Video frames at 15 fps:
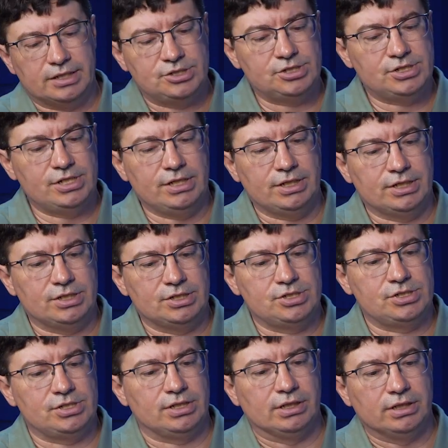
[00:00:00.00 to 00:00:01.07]
a
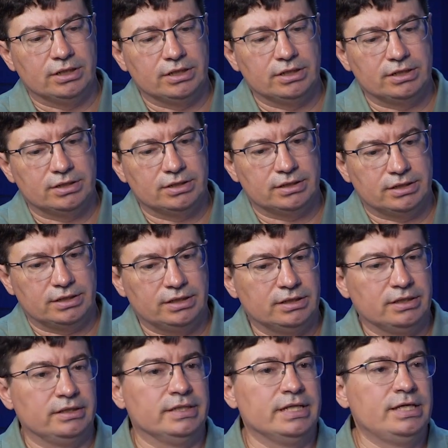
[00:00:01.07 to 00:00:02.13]
change in
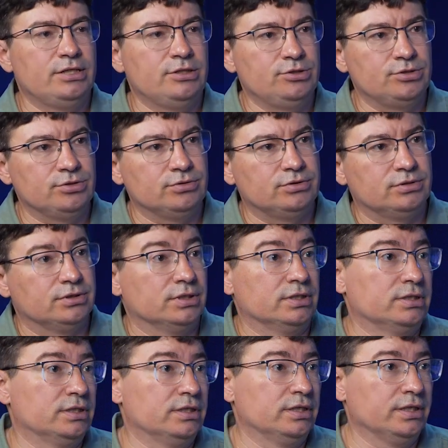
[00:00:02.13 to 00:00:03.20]
attitude
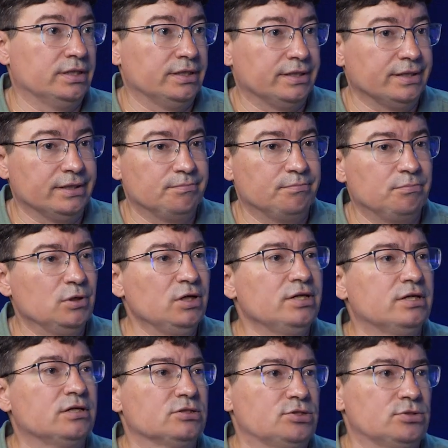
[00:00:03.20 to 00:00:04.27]
in
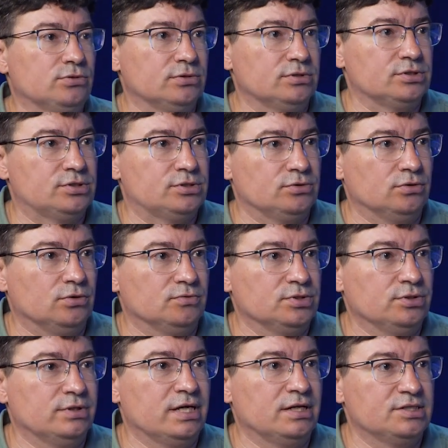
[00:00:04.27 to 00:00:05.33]
political circles of
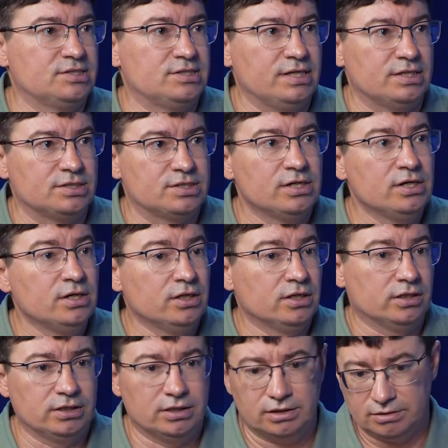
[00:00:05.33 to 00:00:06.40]
the United States
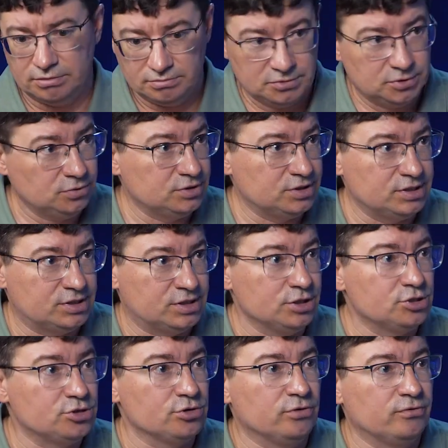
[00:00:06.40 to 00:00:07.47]
to this
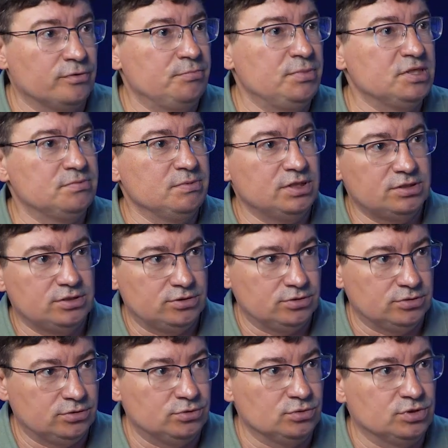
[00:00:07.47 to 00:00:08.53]
issue of appeasement,
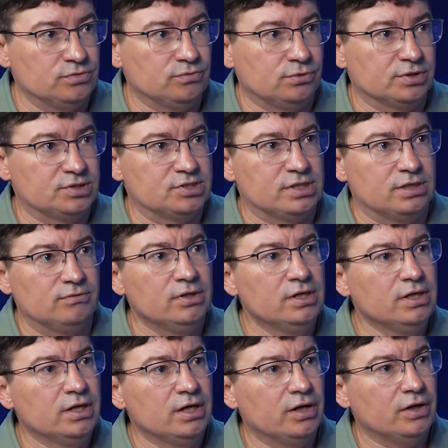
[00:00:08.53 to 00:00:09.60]
to the war itself.
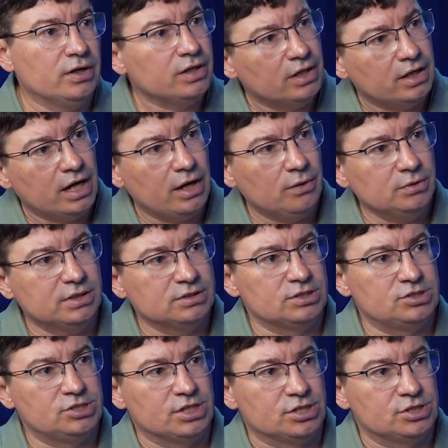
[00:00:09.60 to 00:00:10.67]
How does
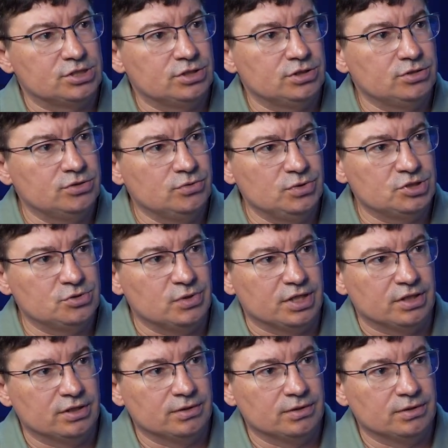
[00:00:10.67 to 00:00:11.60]
it change? To which way?